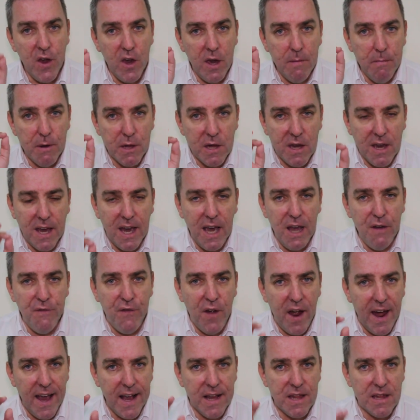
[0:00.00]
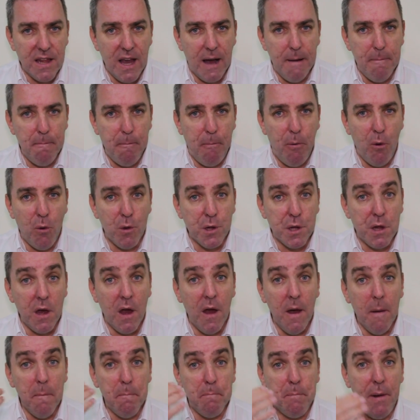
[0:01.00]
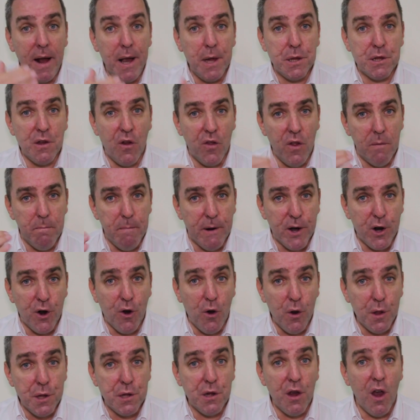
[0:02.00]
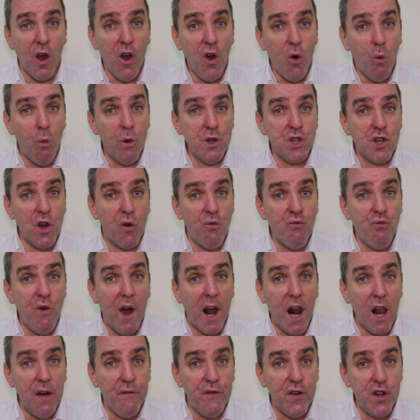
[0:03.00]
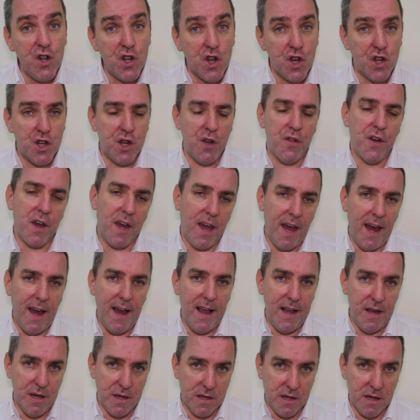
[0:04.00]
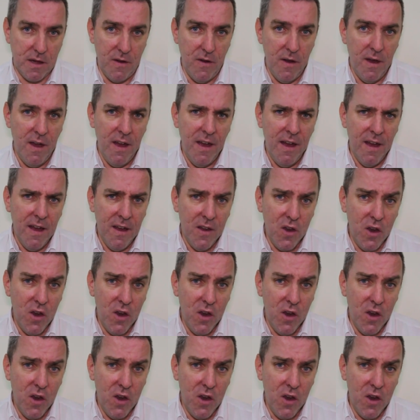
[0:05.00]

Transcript: You must give examples based on the models which are relevant to the case.